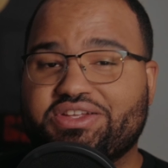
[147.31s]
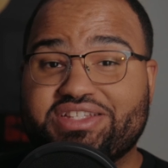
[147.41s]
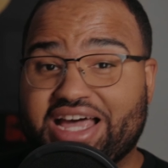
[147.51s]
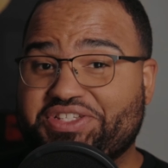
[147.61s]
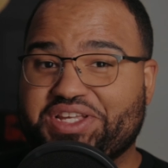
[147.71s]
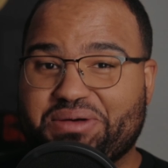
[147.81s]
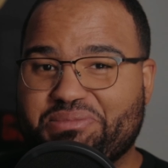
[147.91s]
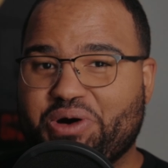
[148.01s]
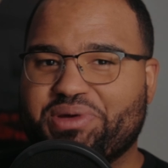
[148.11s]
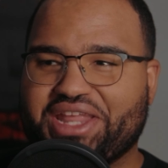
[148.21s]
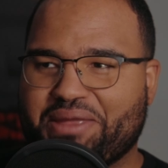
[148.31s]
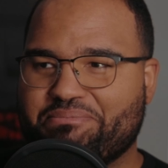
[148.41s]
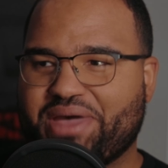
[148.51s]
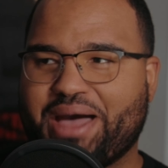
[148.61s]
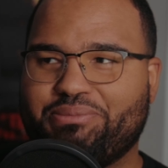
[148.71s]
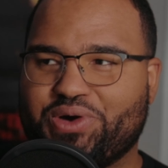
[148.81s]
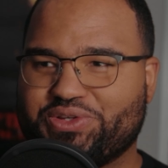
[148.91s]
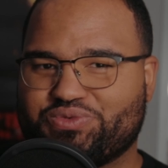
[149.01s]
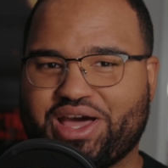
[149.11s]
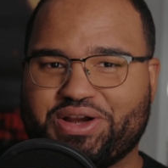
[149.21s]
there's actually a moment in Bad
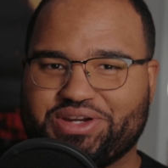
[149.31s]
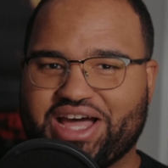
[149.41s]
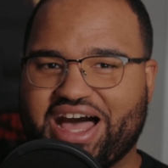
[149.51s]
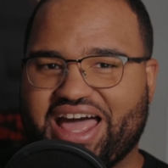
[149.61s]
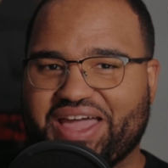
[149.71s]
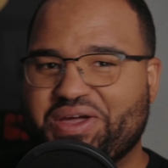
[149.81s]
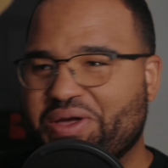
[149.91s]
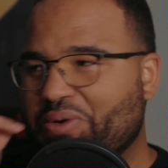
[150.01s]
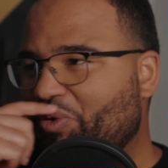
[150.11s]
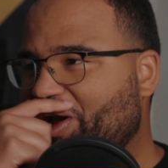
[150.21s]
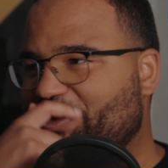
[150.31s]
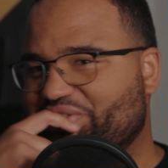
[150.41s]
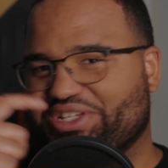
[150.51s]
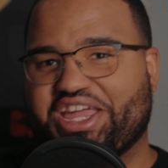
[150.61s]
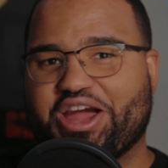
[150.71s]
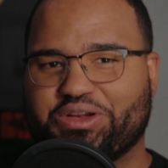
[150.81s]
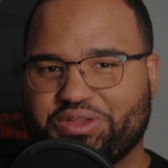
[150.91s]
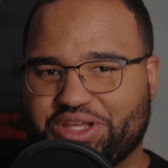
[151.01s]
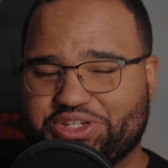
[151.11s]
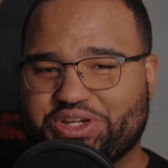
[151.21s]
Boys Ride or Die where there's a
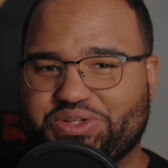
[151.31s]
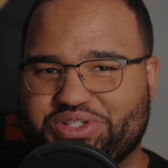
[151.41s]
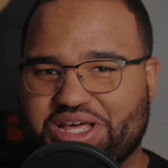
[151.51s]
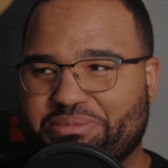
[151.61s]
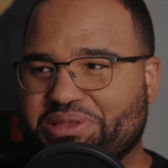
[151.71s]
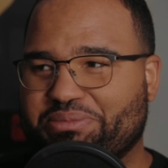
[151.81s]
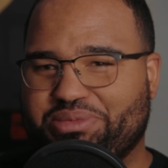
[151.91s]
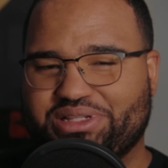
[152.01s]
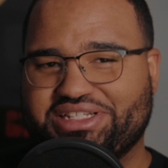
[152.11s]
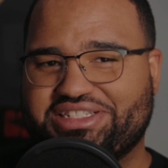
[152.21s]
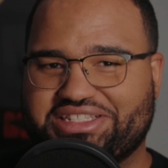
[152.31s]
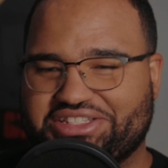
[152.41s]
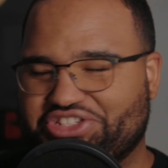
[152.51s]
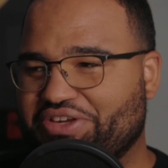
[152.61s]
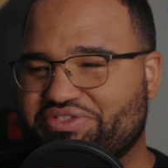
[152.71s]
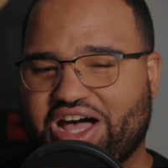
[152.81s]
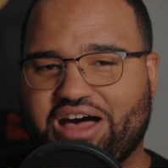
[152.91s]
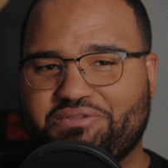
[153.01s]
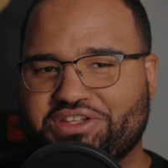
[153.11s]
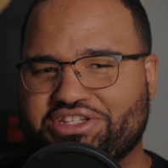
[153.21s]
character that shows up in the police chief's
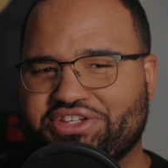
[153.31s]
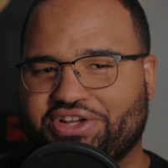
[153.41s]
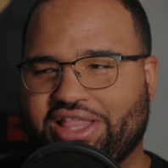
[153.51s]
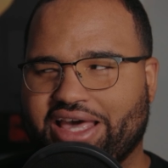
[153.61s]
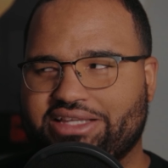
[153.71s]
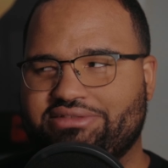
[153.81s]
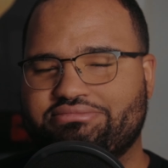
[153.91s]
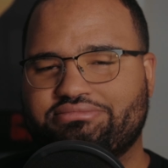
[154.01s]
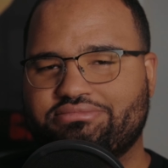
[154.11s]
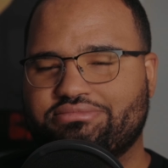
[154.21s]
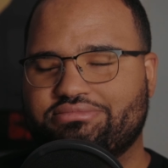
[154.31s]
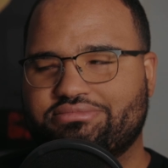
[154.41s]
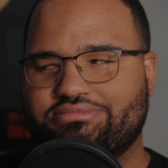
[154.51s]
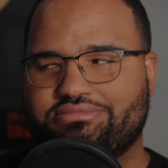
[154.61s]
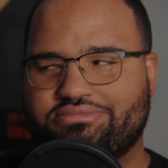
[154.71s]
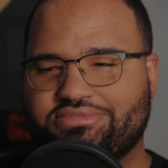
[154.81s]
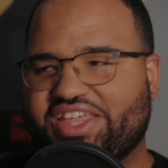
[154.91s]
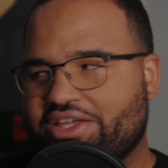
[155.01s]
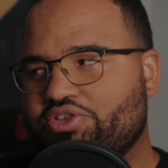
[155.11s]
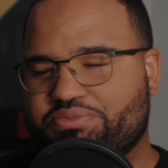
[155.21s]
office and you're like,
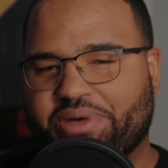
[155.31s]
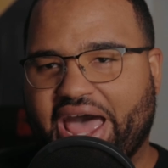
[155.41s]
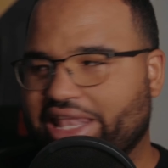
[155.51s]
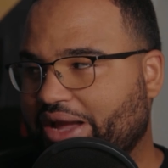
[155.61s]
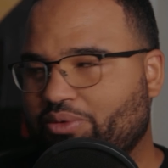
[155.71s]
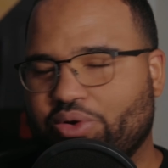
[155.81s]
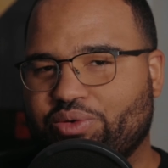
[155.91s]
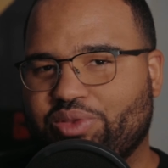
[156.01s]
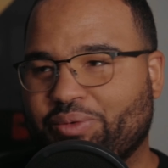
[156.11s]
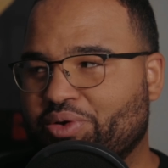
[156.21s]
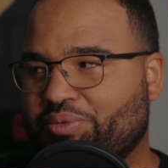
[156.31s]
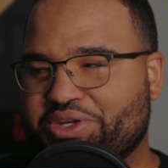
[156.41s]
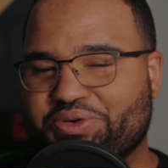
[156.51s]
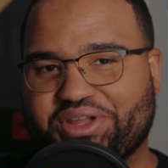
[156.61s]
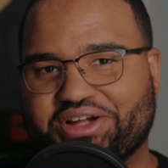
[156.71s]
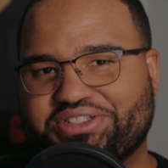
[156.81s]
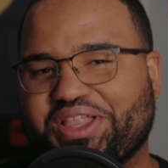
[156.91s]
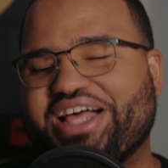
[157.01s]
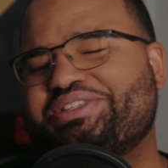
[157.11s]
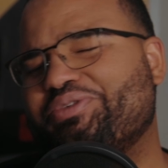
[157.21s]
yeah, that dude's bad. Like what are we doing here?
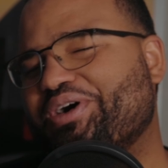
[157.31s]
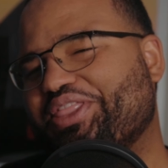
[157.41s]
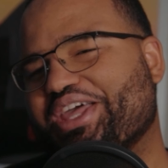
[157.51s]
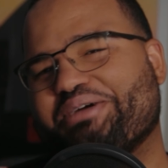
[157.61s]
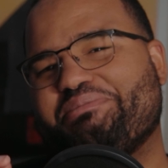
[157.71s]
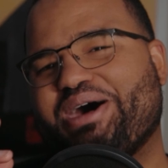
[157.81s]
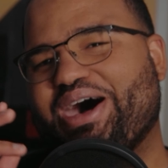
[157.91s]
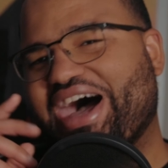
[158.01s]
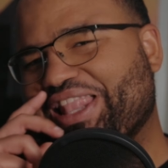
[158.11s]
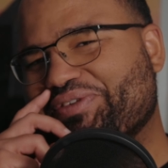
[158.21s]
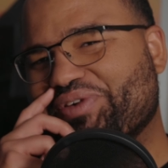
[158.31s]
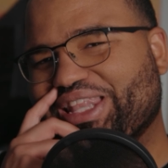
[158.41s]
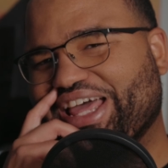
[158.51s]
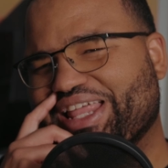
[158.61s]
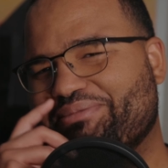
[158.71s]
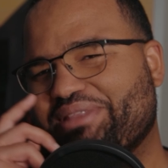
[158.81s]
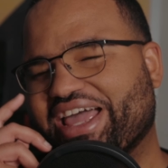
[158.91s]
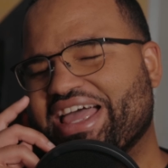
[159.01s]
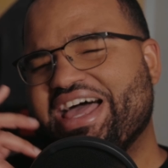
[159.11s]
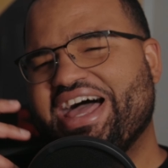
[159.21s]
So that's the one thing about Hollywood lately. I'm like,